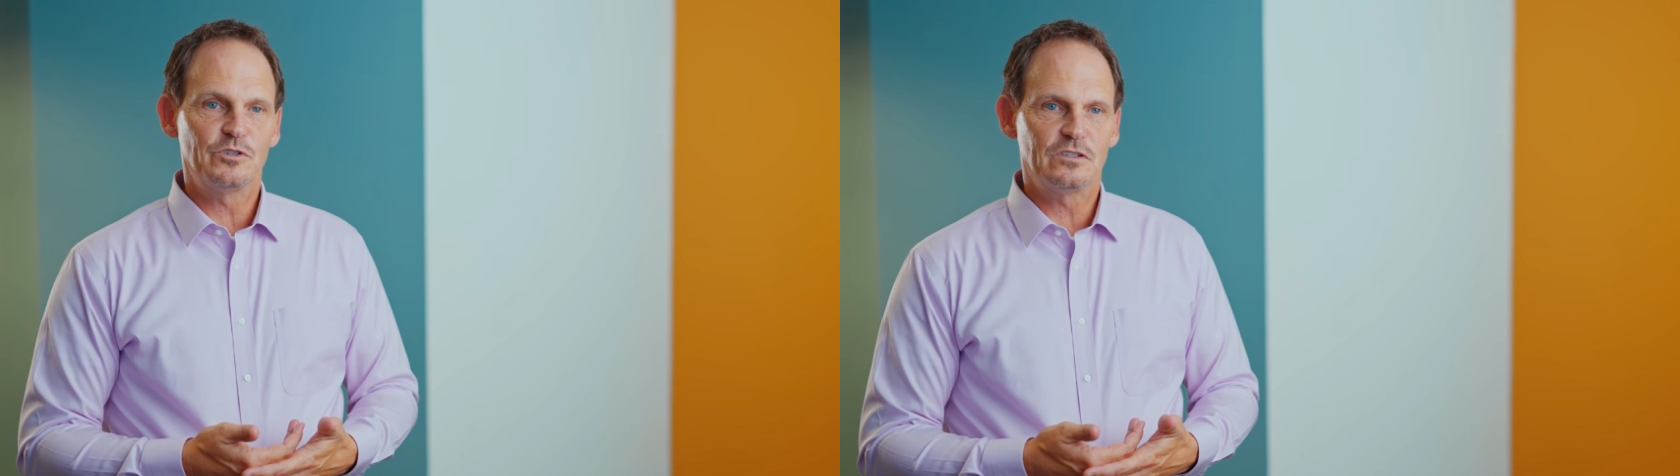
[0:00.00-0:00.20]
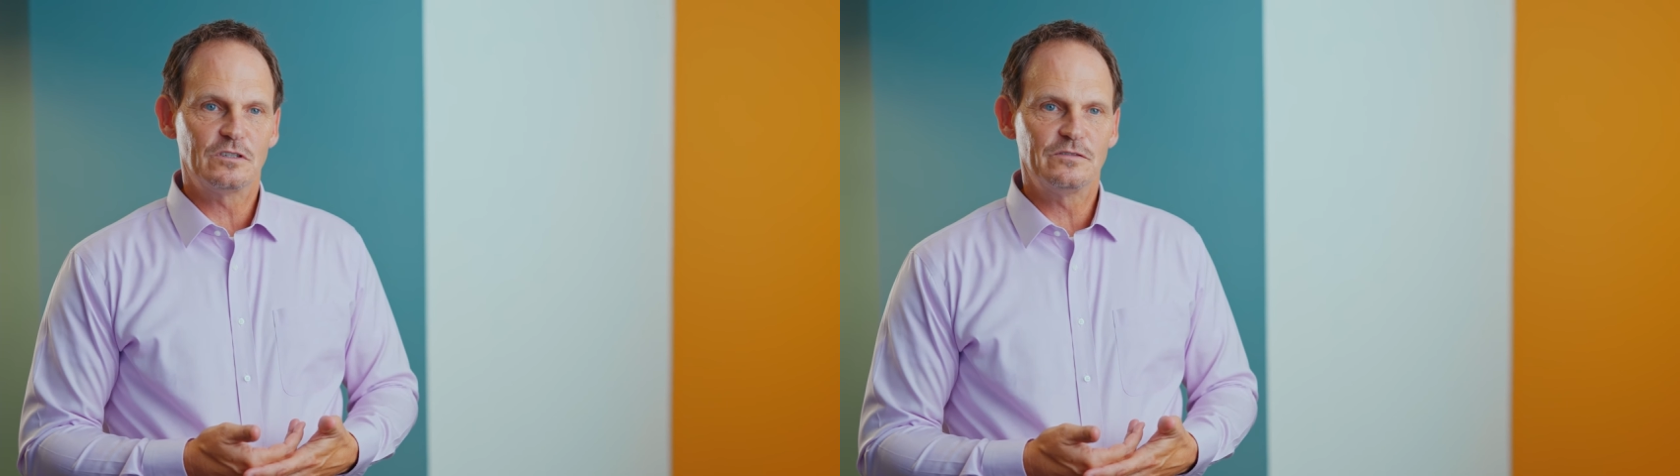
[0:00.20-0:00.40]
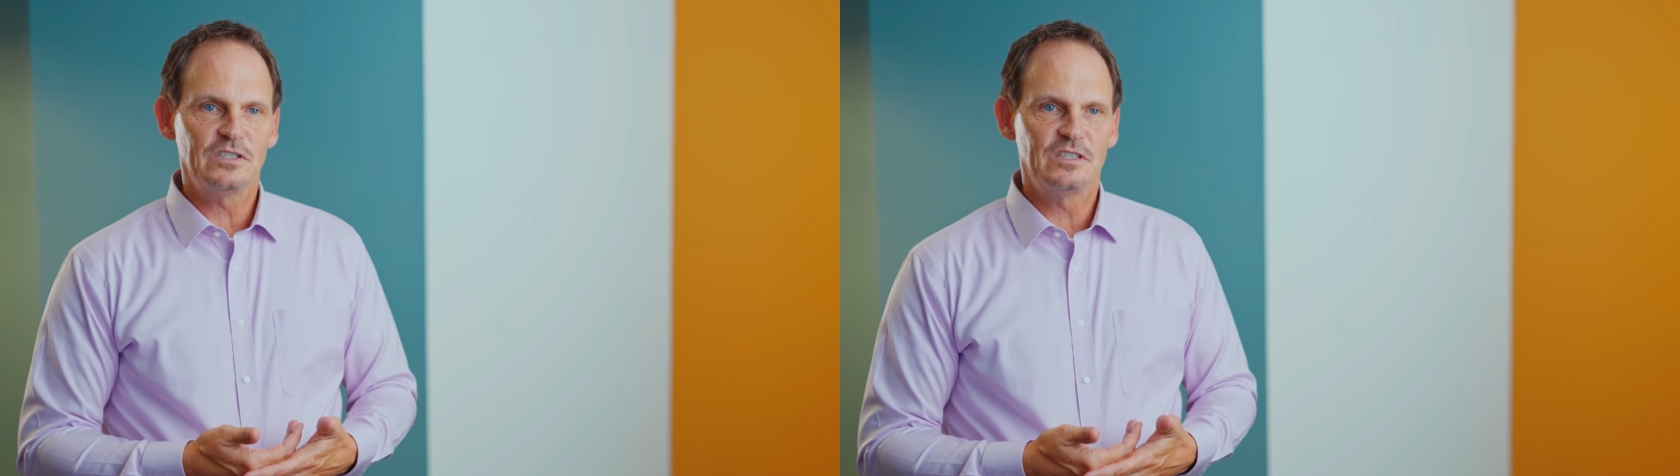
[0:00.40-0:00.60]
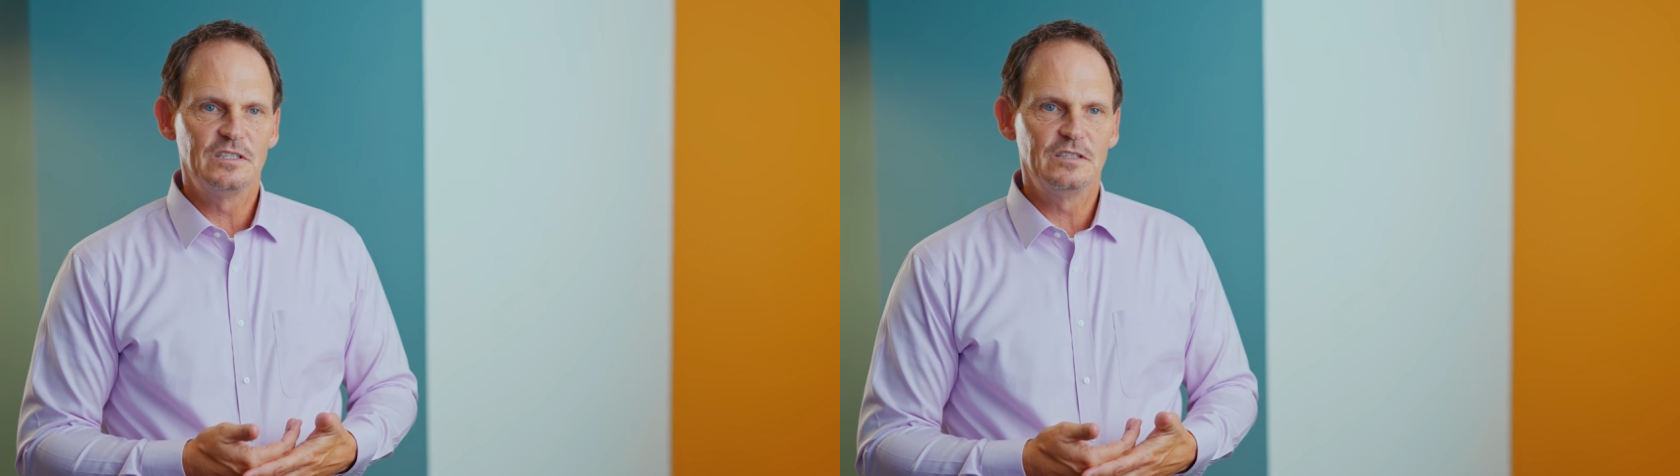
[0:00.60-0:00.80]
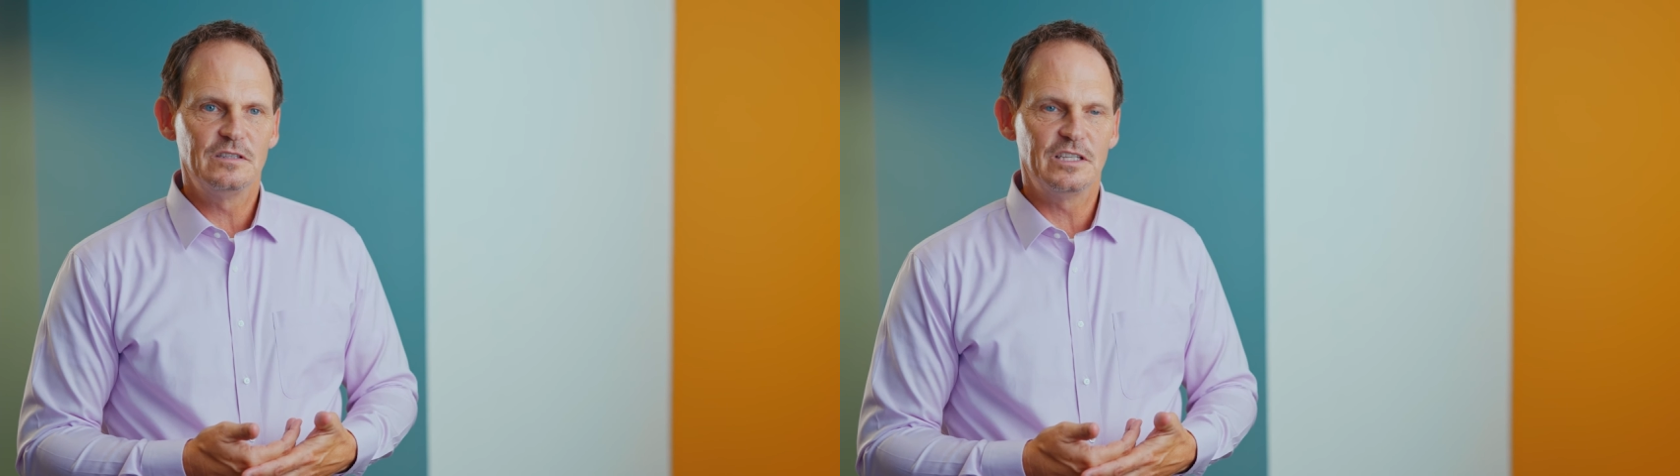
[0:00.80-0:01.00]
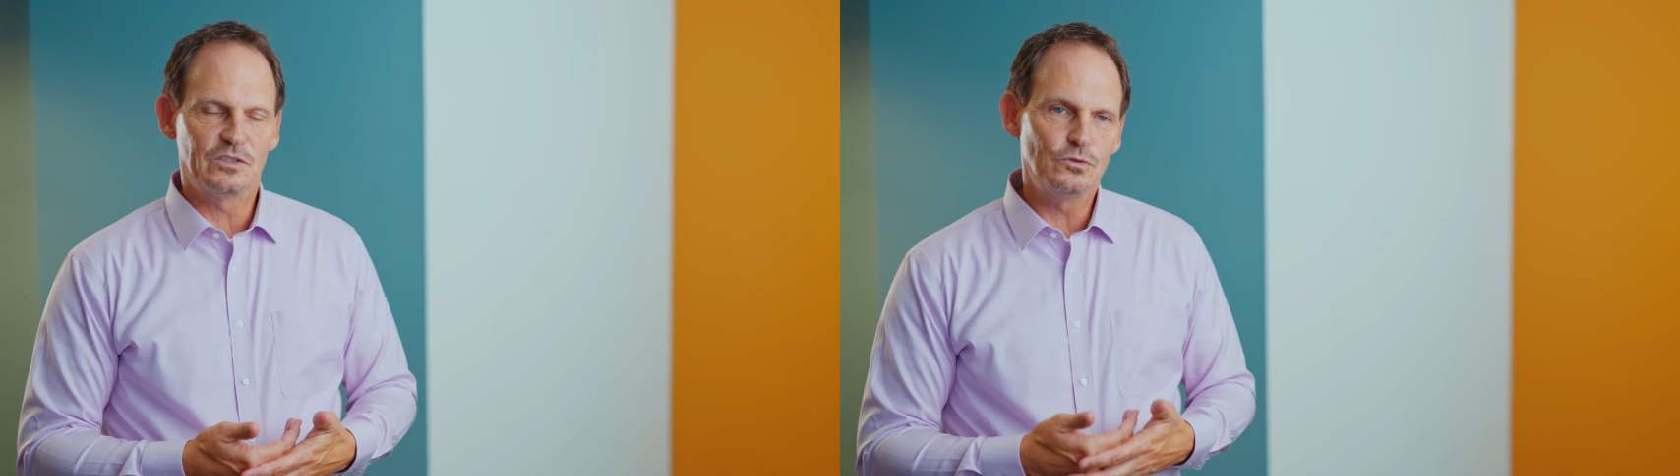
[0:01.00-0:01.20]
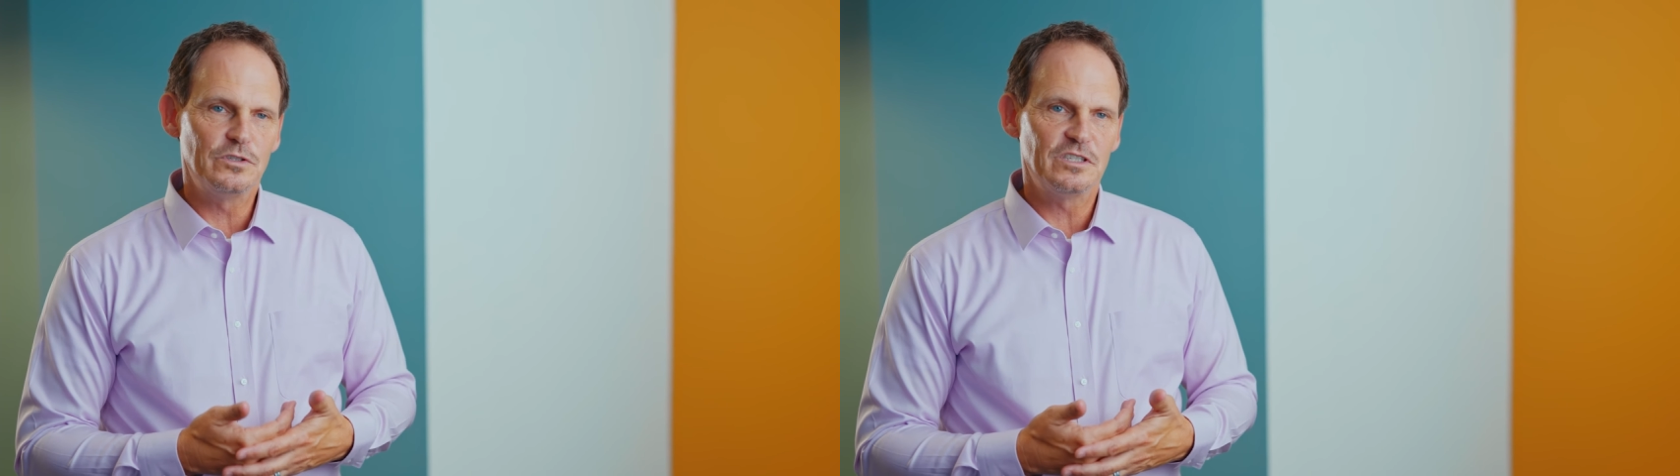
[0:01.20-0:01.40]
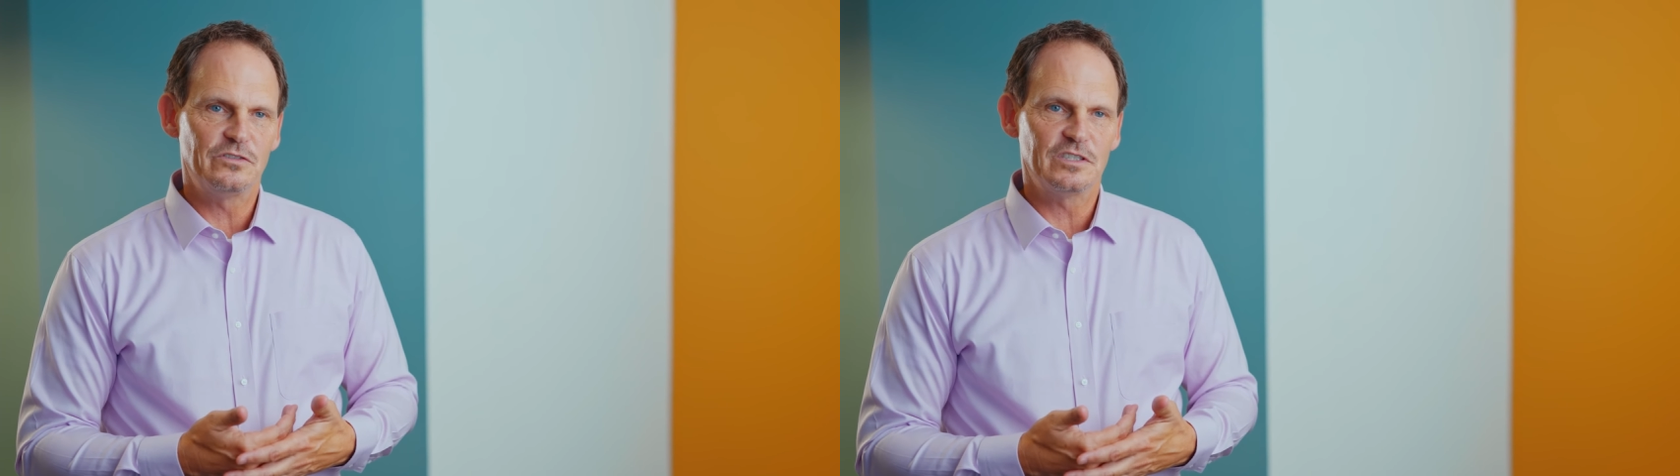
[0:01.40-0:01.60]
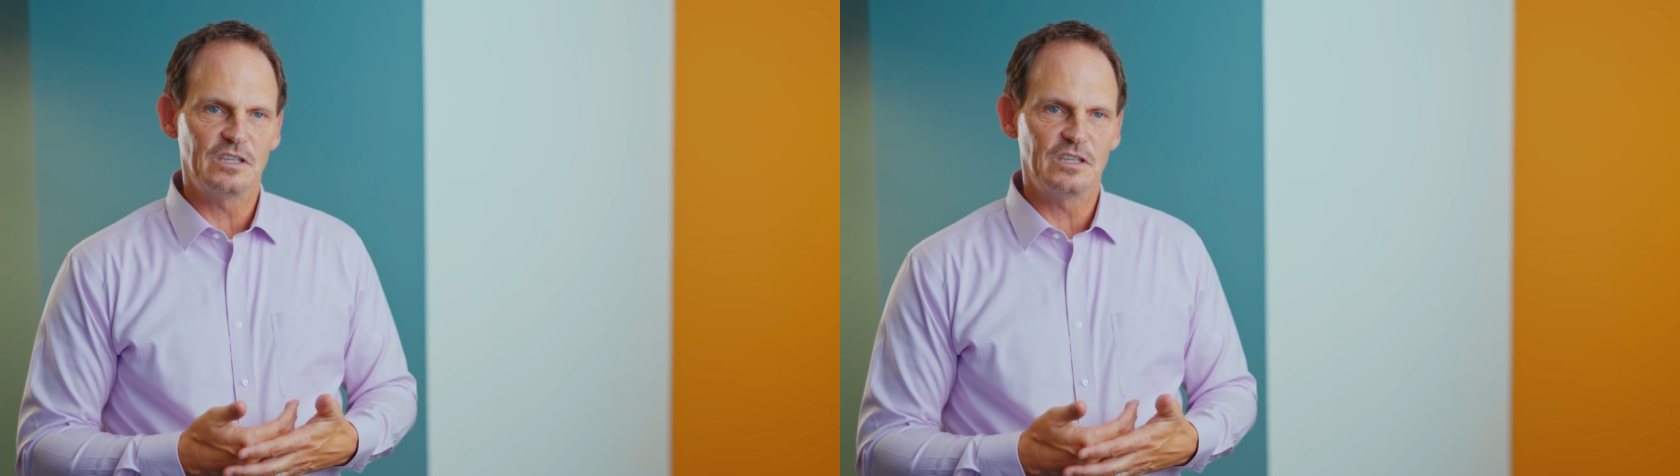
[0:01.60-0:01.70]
service that school districts